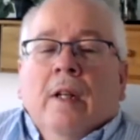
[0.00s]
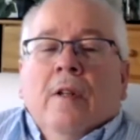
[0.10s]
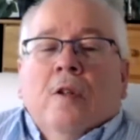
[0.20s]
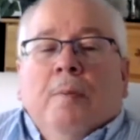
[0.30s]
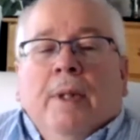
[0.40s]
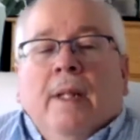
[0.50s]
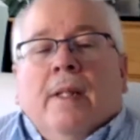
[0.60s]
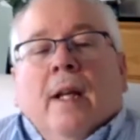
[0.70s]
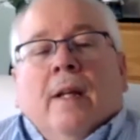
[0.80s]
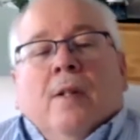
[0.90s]
so please
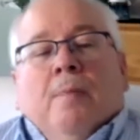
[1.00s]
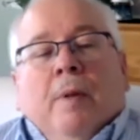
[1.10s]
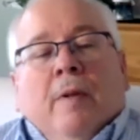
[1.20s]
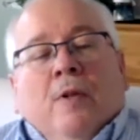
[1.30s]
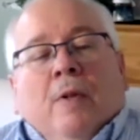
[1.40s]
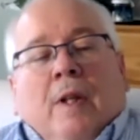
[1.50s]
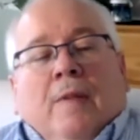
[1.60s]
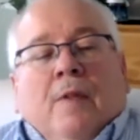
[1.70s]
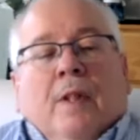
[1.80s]
take a spiritual gifts